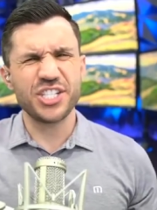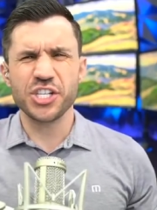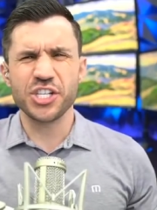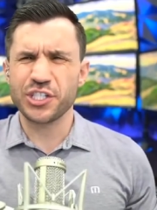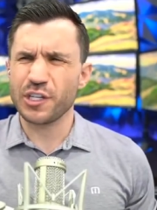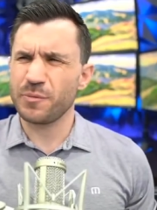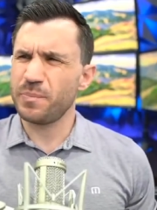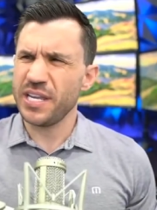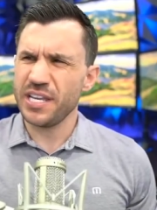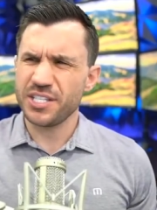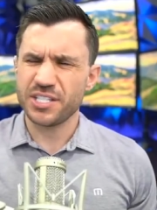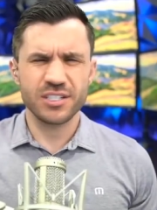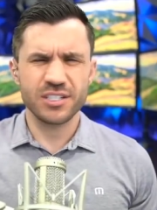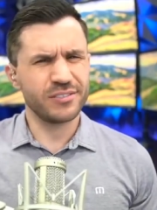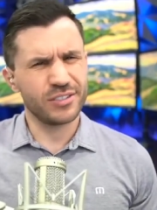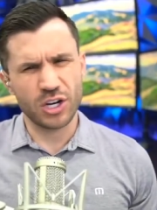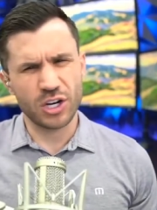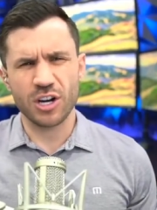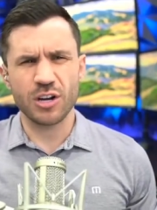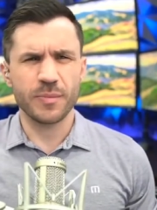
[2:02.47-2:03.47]
just a piece
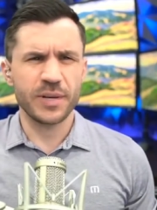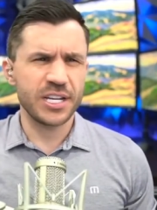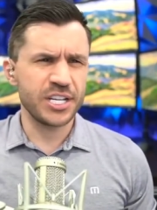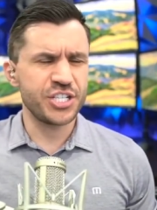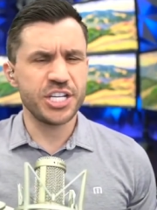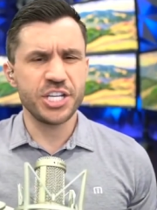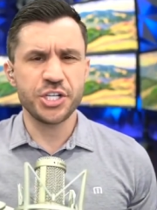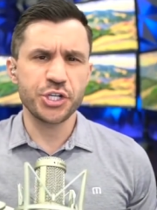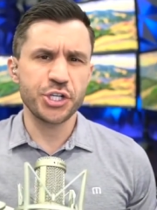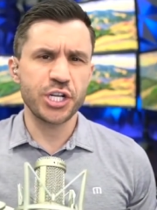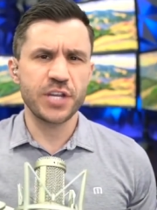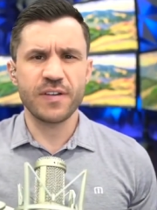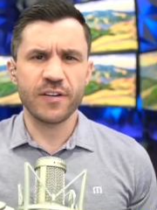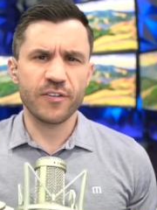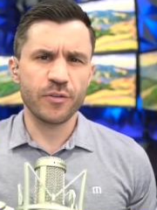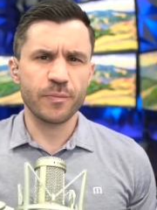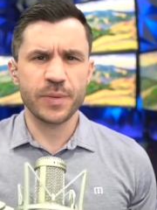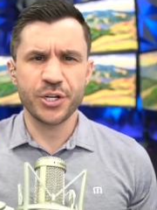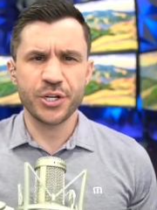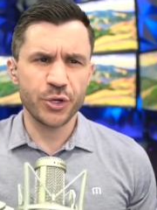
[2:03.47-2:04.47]
of garbage, he shouldn't have
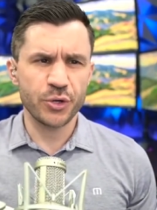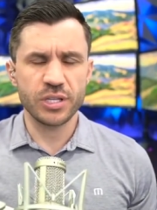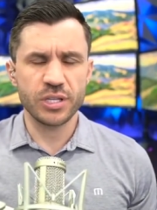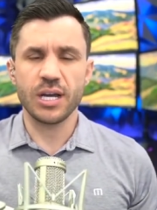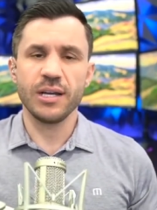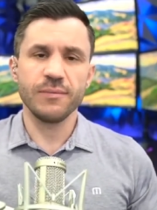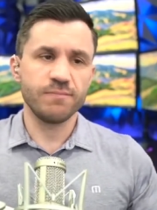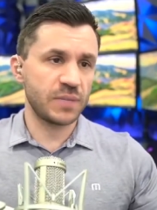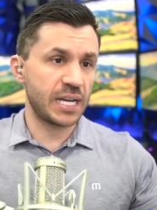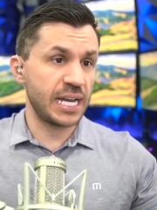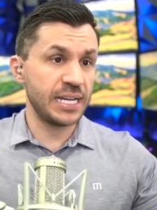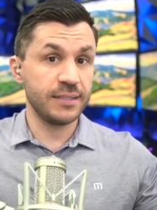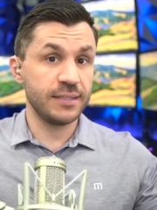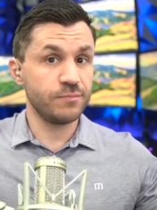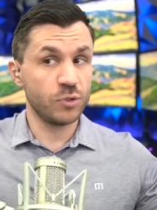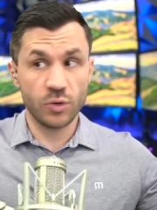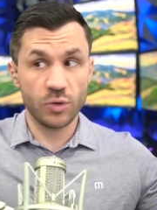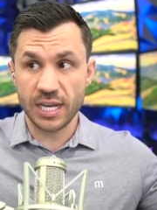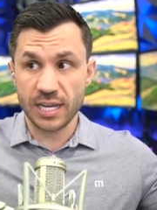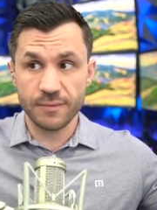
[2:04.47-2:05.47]
ever been doing.
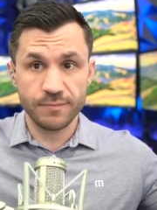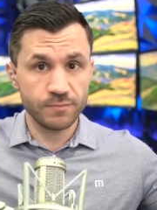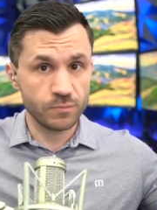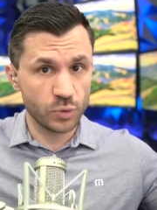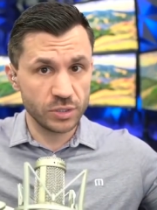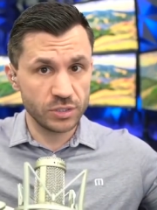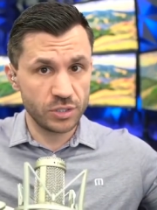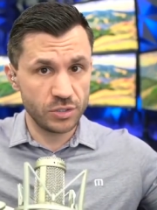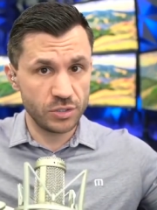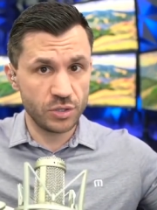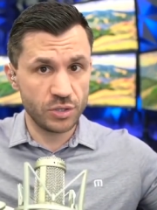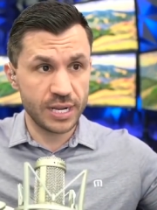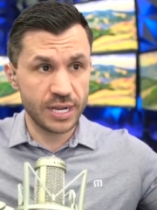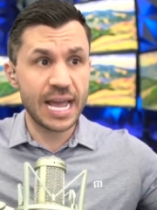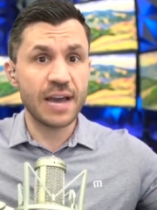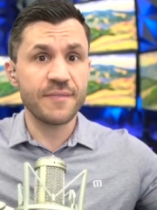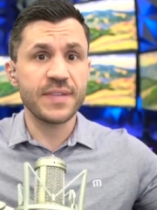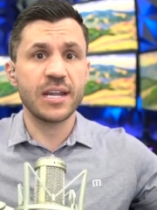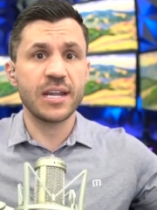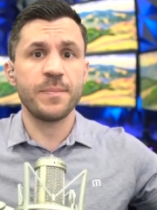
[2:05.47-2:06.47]
Okay, you can
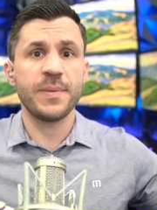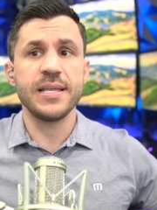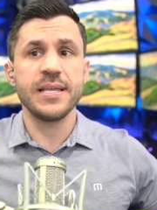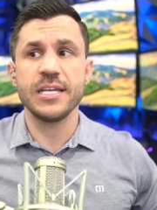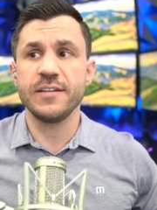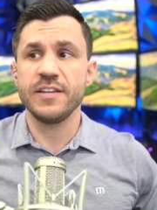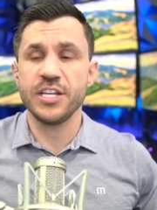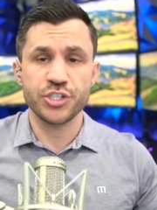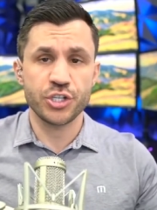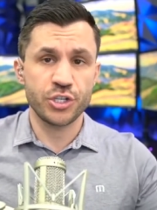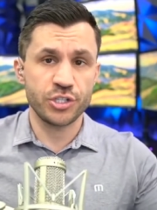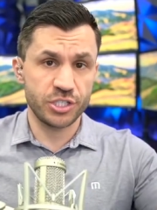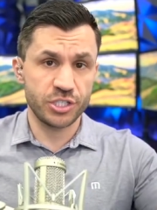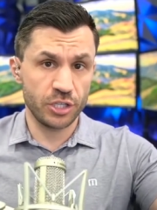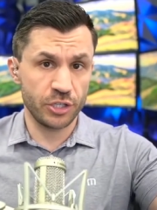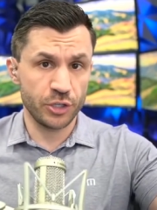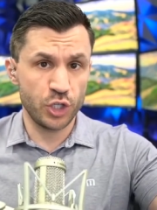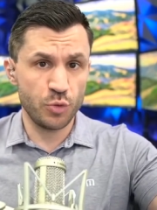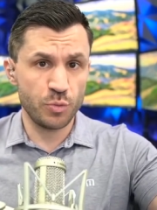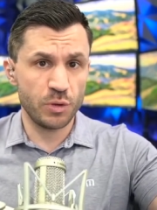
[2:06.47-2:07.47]
have that opinion. He's
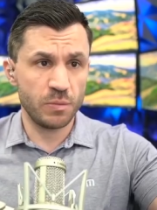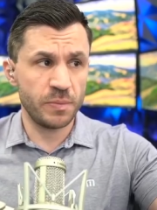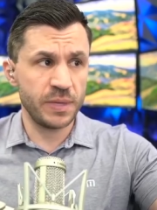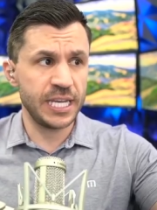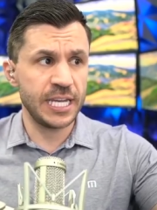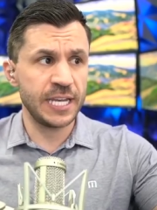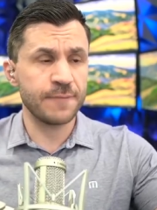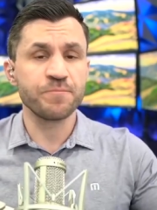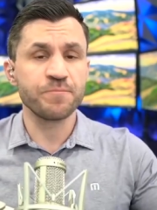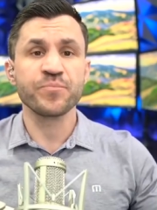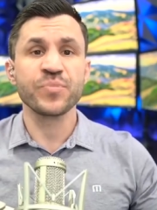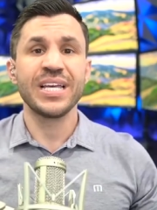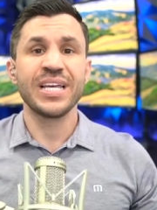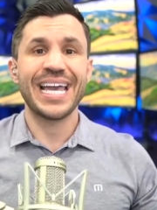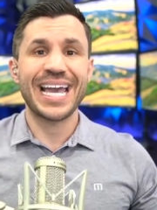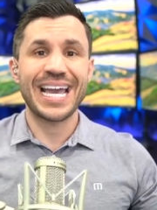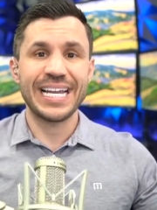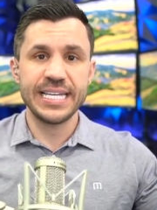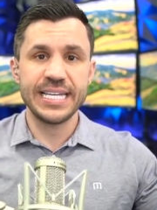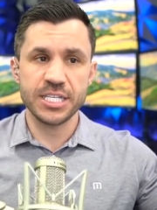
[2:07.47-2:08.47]
still a human being,
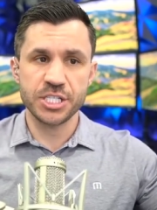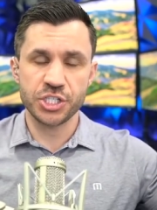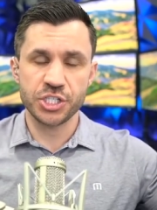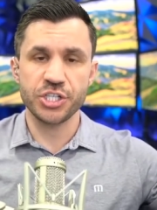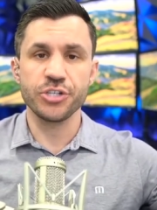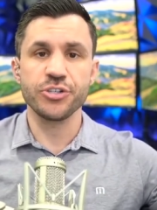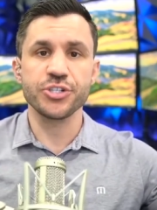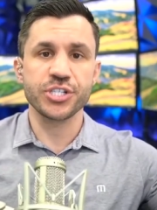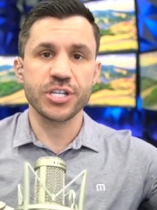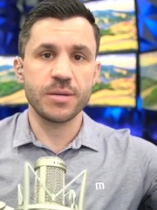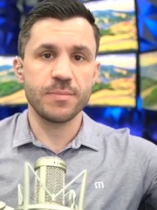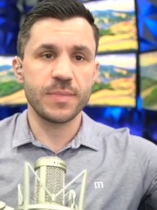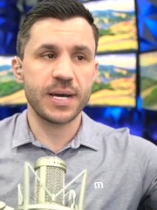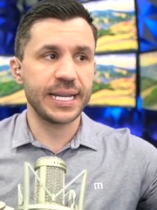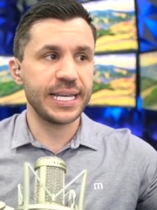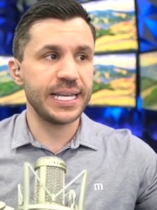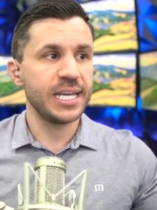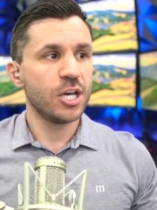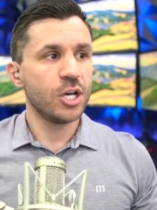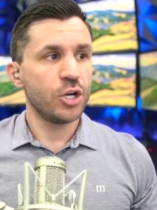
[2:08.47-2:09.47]
and he is still
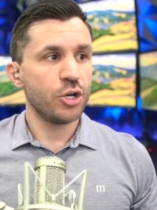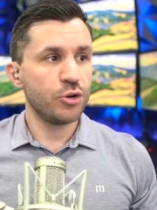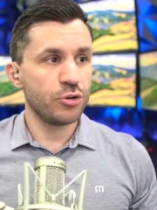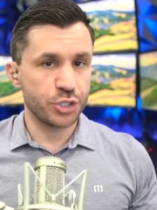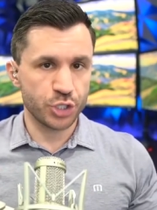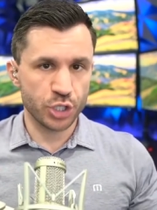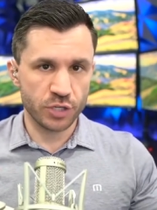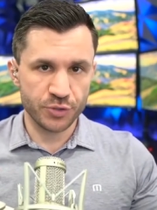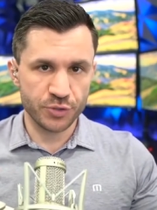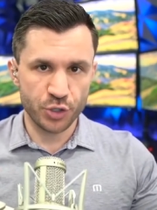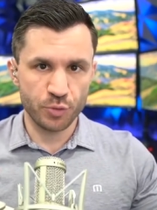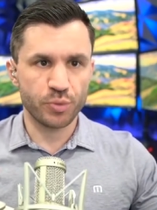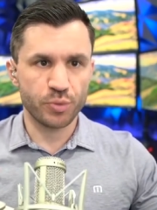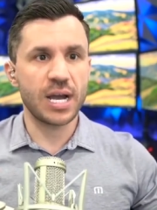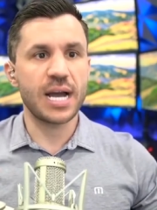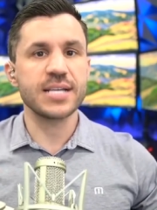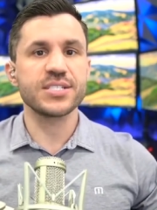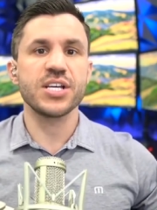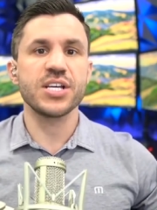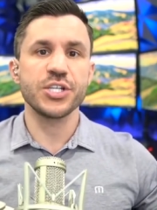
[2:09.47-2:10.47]
somebody who deserves due
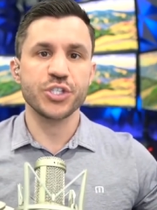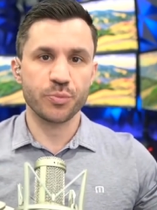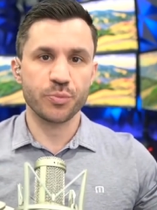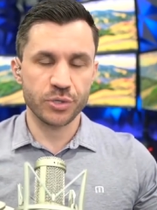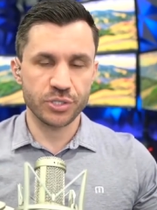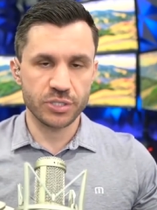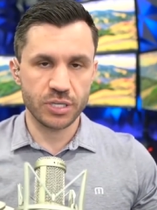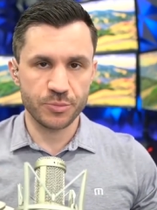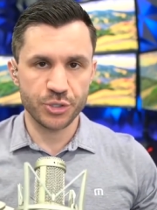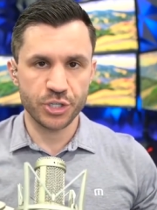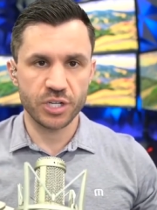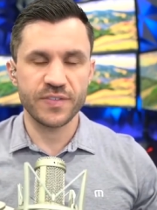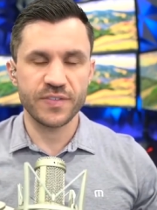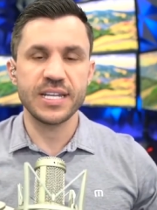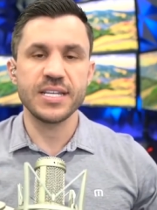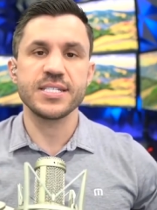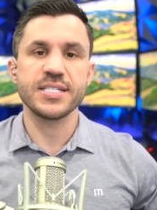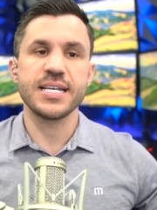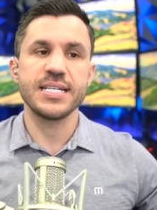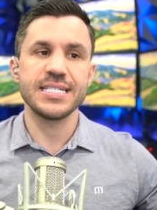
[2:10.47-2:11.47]
process, the presumption of
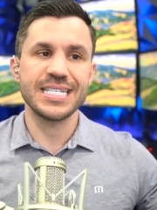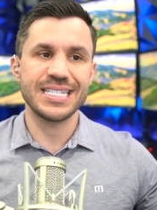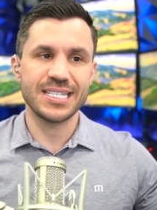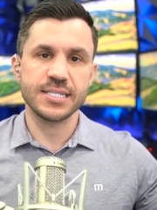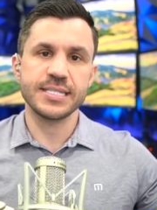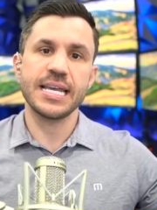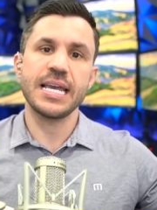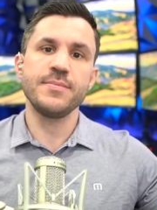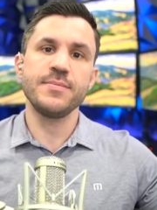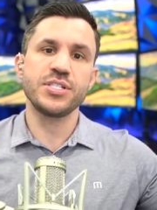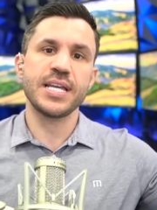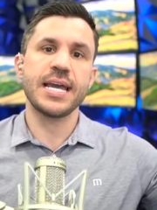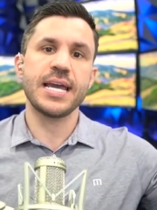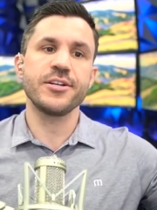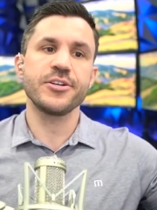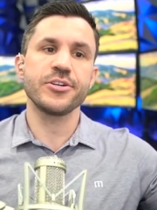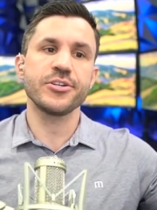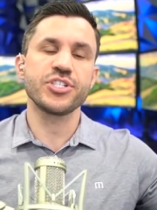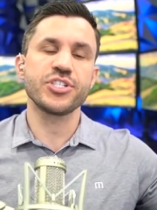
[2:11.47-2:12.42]
innocence, and the same standards